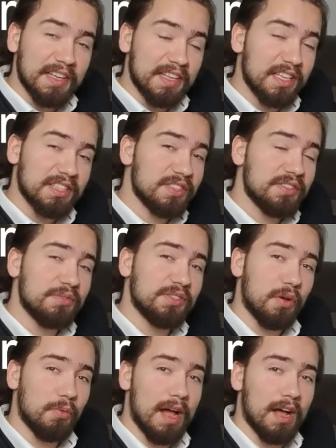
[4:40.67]
It doesn't do
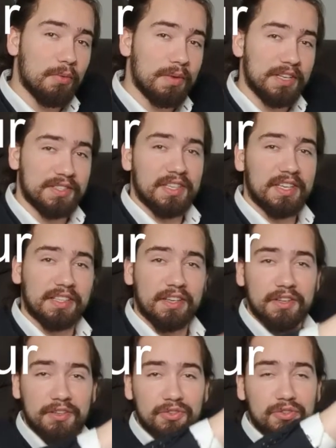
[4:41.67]
so well when it's like
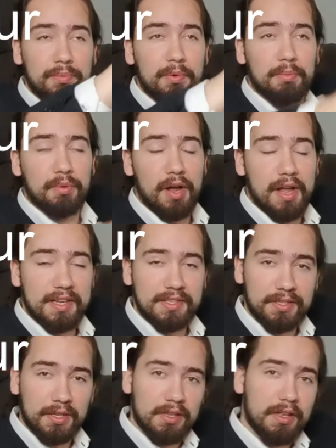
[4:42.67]
super
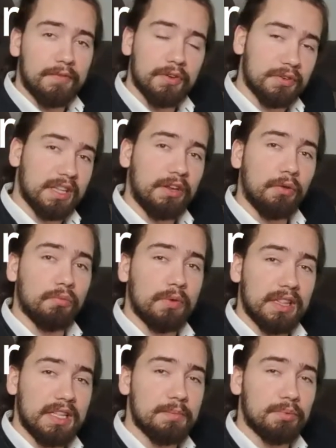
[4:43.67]
bright, if you're in like a
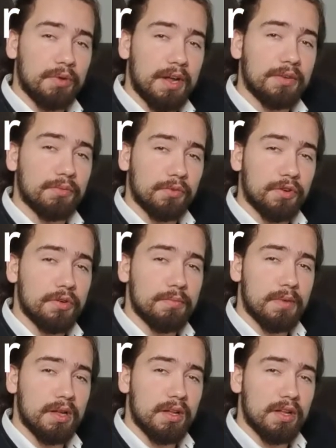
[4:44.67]
really bright
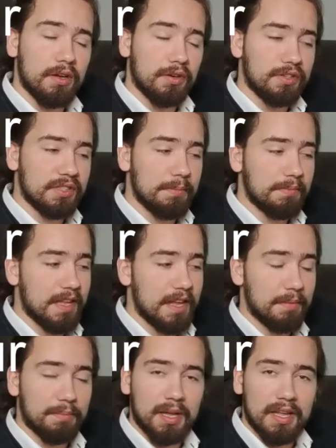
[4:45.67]
room or
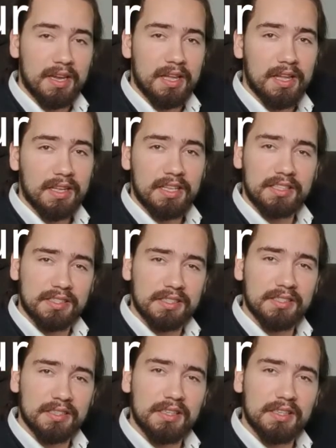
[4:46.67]
something, but it's